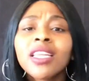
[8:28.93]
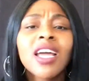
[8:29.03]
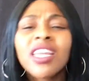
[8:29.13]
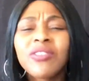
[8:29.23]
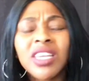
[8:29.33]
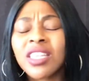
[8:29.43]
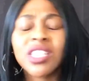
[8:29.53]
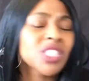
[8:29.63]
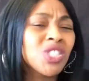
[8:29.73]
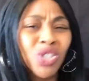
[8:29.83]
did I even
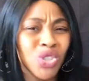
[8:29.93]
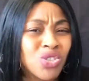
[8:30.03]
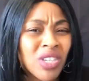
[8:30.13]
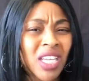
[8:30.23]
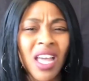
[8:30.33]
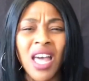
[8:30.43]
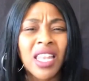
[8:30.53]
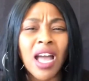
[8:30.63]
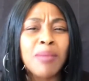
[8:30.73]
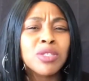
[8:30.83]
get this surgery?
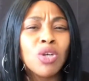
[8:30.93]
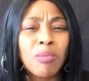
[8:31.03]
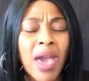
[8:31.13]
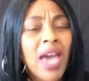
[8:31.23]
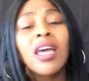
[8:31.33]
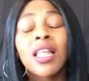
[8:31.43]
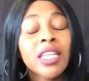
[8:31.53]
Like, I'm so mad.